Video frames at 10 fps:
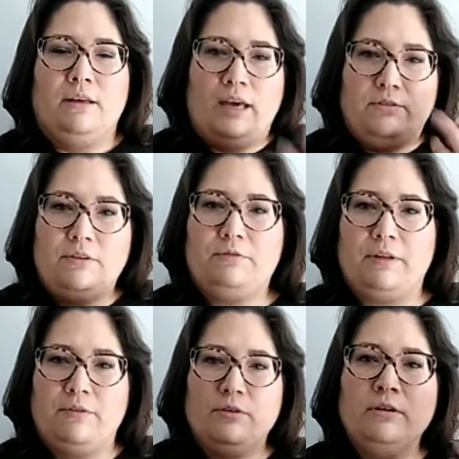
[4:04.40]
heavy
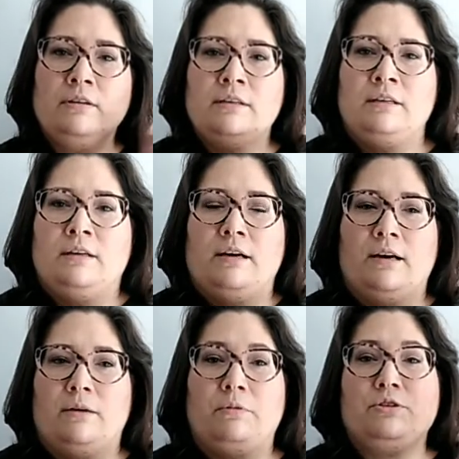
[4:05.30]
flavor,
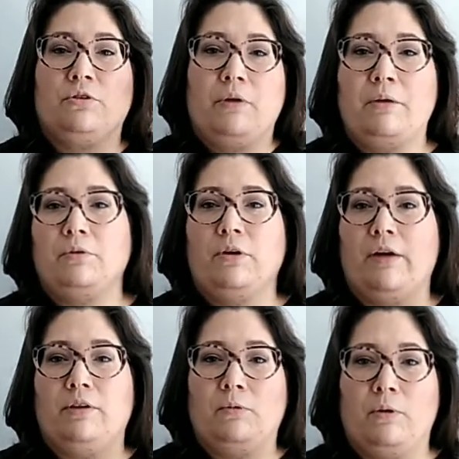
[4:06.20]
which is great when you're
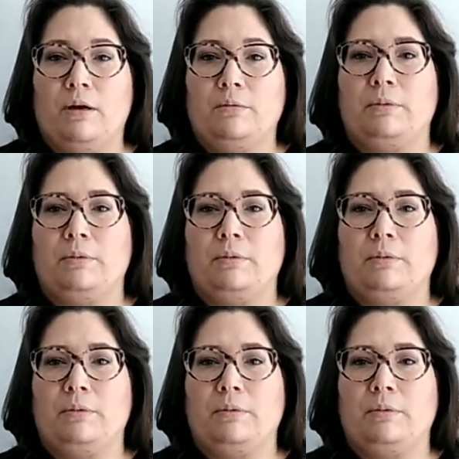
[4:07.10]
having one,